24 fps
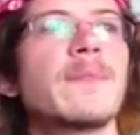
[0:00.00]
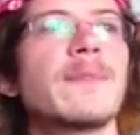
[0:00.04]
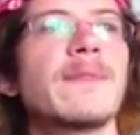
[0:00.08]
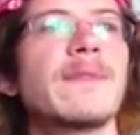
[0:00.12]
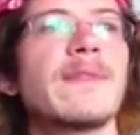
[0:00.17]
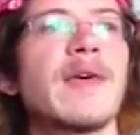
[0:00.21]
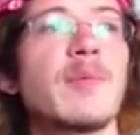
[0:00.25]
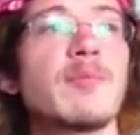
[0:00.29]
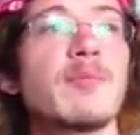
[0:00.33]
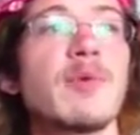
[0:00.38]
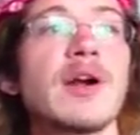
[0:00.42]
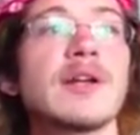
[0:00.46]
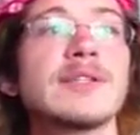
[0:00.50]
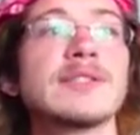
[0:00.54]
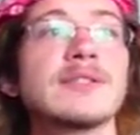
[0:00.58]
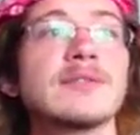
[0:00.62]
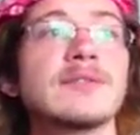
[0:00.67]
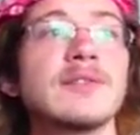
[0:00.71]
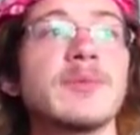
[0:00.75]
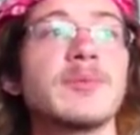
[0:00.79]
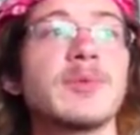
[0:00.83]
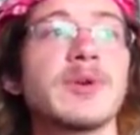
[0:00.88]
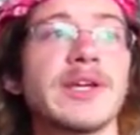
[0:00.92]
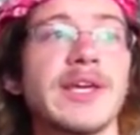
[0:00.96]
that Mars
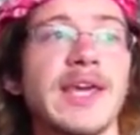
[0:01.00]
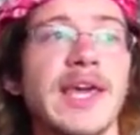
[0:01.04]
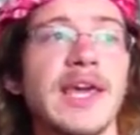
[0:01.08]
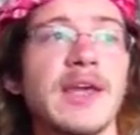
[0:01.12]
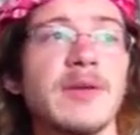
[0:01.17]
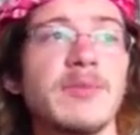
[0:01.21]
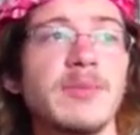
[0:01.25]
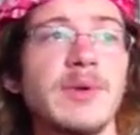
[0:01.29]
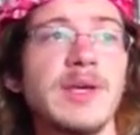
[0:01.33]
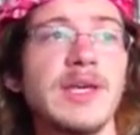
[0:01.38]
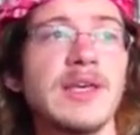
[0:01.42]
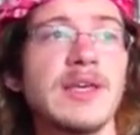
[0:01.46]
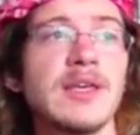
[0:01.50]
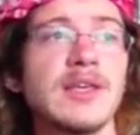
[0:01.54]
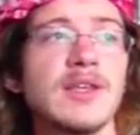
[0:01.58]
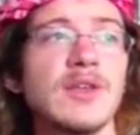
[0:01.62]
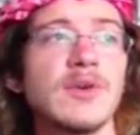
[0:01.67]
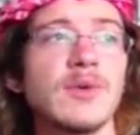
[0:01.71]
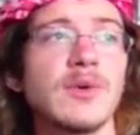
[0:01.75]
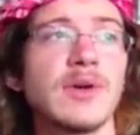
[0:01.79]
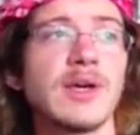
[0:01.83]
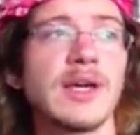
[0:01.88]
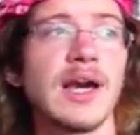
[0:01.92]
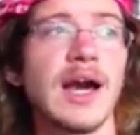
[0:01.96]
and Libra can be,
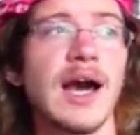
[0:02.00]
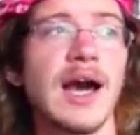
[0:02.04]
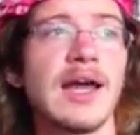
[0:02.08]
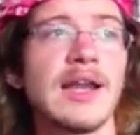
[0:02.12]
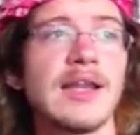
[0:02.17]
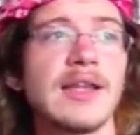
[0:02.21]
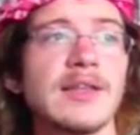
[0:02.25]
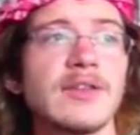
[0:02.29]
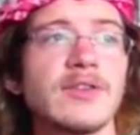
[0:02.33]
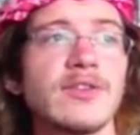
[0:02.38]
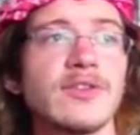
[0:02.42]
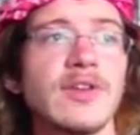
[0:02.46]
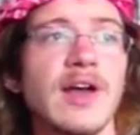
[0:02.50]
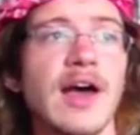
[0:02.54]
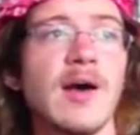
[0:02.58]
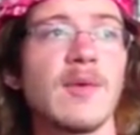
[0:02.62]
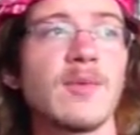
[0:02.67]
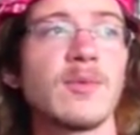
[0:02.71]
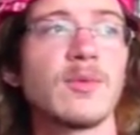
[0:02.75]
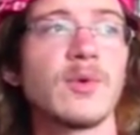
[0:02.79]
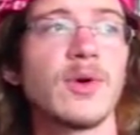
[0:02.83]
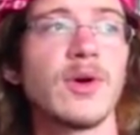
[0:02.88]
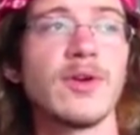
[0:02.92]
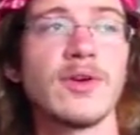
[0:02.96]
you gotta
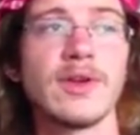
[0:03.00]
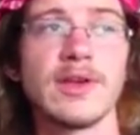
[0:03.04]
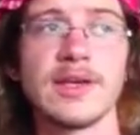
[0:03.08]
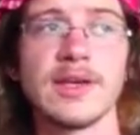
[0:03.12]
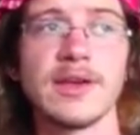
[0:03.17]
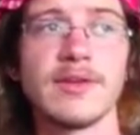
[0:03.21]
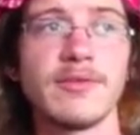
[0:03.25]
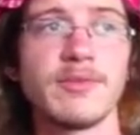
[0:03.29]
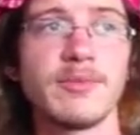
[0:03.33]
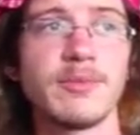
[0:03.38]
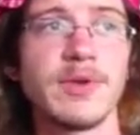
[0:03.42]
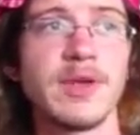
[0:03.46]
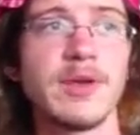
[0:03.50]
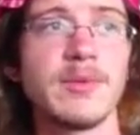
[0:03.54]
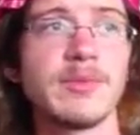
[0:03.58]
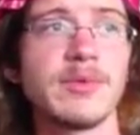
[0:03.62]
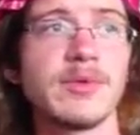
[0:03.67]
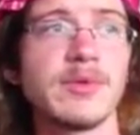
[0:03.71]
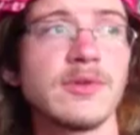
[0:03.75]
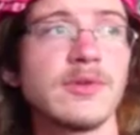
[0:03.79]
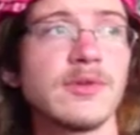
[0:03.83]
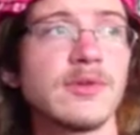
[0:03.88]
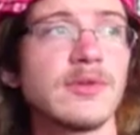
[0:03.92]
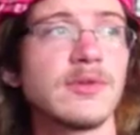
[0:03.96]
stop worrying if
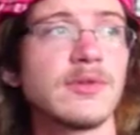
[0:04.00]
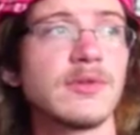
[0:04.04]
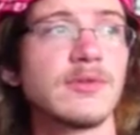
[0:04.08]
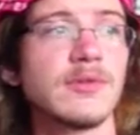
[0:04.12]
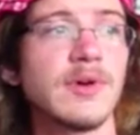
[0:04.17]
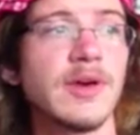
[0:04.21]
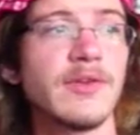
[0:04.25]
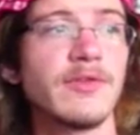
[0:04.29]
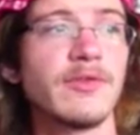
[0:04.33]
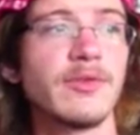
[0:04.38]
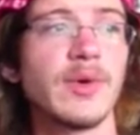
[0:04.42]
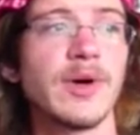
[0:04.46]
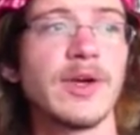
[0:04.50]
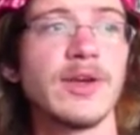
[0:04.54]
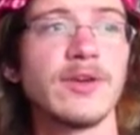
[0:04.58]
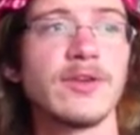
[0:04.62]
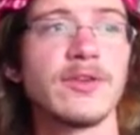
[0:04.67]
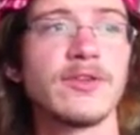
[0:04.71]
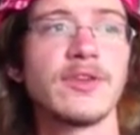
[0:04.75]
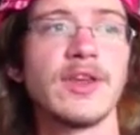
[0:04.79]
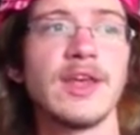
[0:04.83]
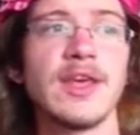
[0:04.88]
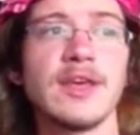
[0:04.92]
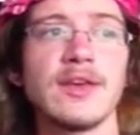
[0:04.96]
people, if what you're
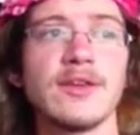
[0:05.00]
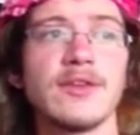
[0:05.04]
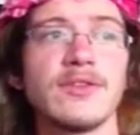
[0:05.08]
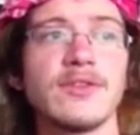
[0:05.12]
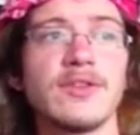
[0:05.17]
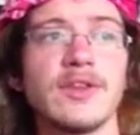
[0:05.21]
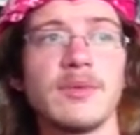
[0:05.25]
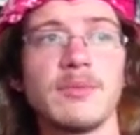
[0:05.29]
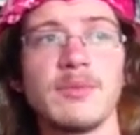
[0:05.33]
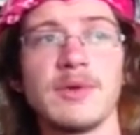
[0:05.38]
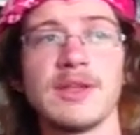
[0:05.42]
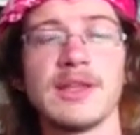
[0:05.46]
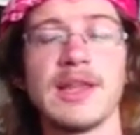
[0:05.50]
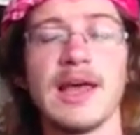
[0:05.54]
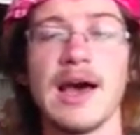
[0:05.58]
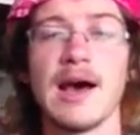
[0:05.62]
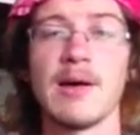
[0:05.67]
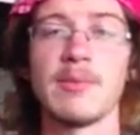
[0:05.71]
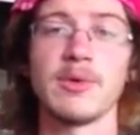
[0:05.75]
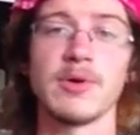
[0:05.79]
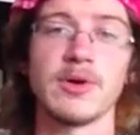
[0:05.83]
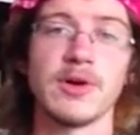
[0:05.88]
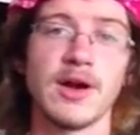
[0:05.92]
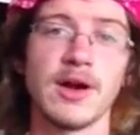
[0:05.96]
saying is tipping the
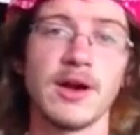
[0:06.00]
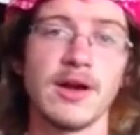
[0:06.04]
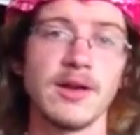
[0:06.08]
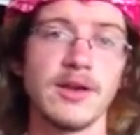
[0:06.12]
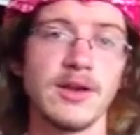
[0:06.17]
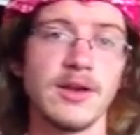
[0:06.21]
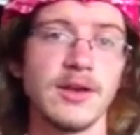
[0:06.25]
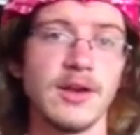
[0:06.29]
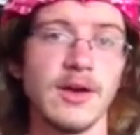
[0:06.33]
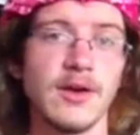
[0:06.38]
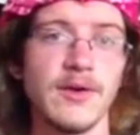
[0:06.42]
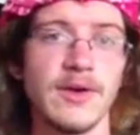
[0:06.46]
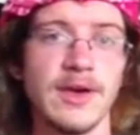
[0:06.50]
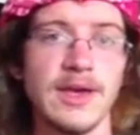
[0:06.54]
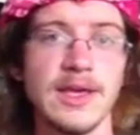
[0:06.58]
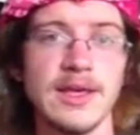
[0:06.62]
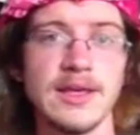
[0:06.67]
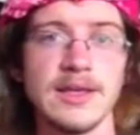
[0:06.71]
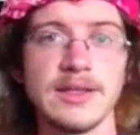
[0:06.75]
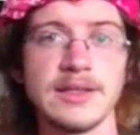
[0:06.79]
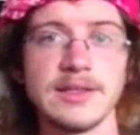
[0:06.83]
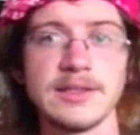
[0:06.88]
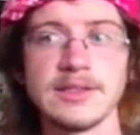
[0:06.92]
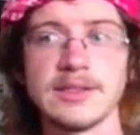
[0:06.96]
apple cart, you know,
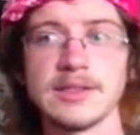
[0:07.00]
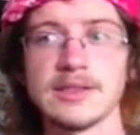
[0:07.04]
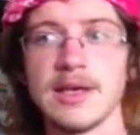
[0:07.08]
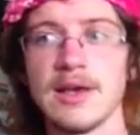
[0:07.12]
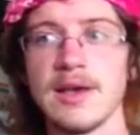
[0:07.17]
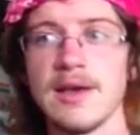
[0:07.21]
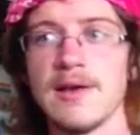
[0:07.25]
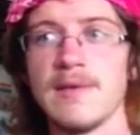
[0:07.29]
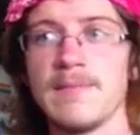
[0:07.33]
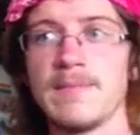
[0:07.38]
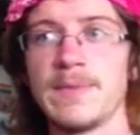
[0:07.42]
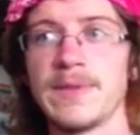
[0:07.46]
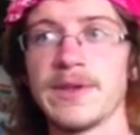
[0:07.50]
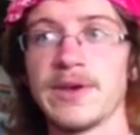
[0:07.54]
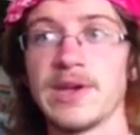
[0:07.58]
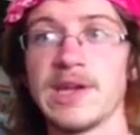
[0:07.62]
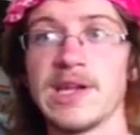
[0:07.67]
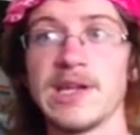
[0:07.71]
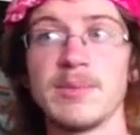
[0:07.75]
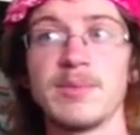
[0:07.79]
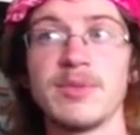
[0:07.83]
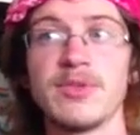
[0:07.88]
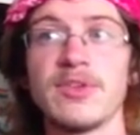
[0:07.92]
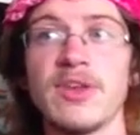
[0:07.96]
is
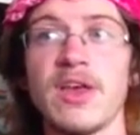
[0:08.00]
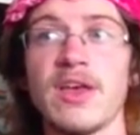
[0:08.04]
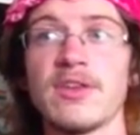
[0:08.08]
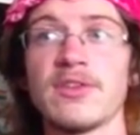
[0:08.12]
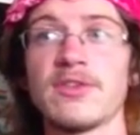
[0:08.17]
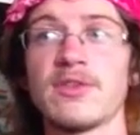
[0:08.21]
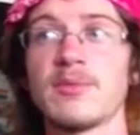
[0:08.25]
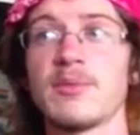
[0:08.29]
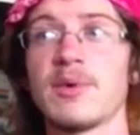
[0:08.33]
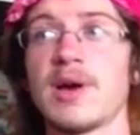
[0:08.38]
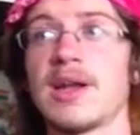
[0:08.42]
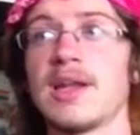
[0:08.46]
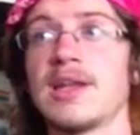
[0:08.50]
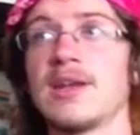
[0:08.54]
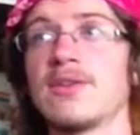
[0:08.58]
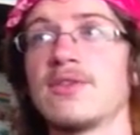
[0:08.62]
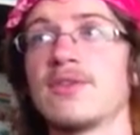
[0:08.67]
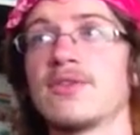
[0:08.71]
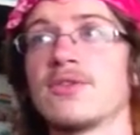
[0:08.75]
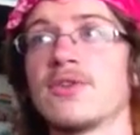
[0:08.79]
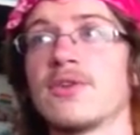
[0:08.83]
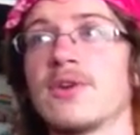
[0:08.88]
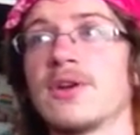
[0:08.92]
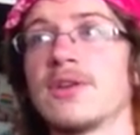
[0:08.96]
gonna upset somebody or
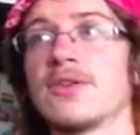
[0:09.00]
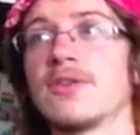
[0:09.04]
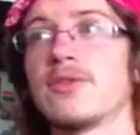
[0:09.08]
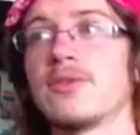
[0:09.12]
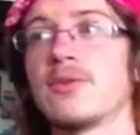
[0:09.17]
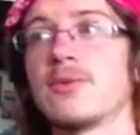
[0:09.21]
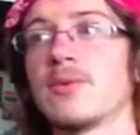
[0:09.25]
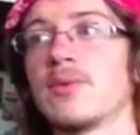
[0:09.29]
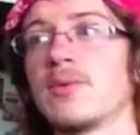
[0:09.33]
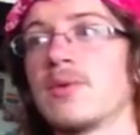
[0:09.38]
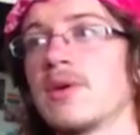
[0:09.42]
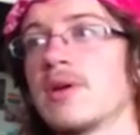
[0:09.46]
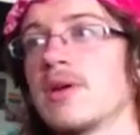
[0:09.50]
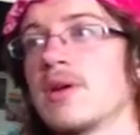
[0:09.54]
is going to